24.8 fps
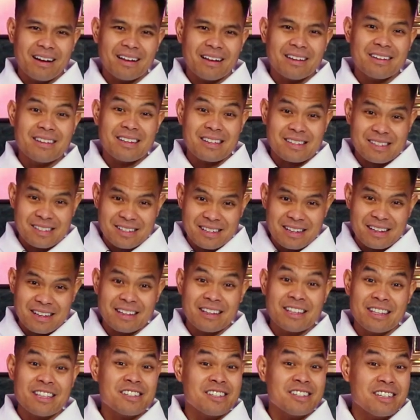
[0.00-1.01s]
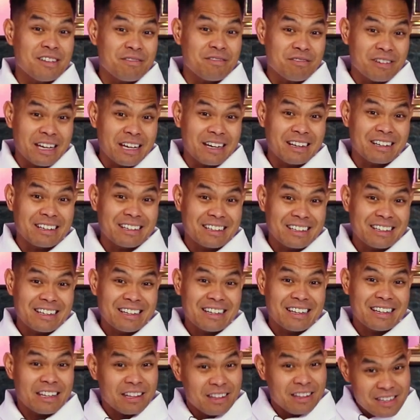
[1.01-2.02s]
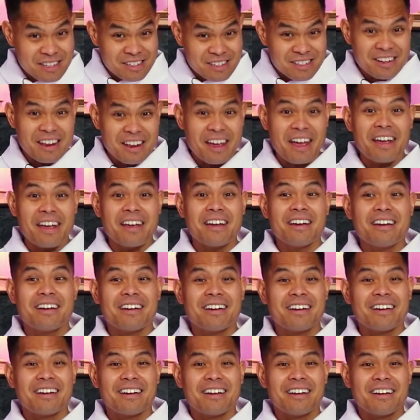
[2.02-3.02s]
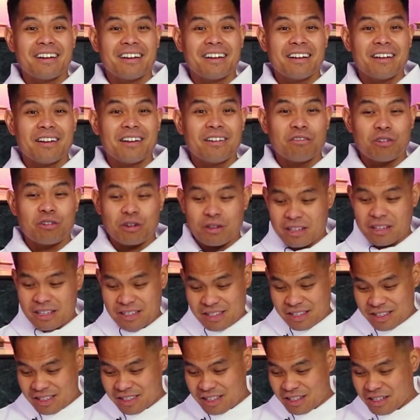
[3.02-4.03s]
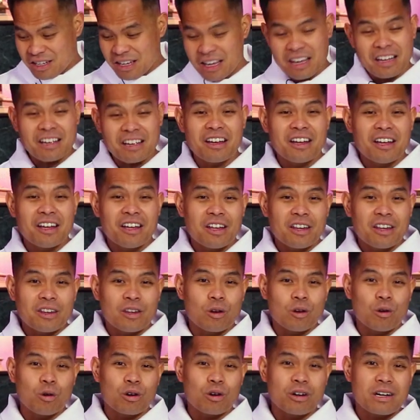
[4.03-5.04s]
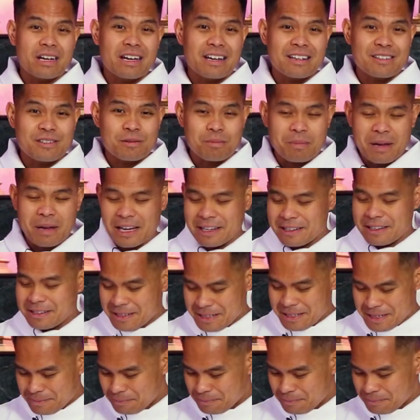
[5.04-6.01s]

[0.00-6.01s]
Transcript: this day, this evening, this day, for this is the day the Lord has made.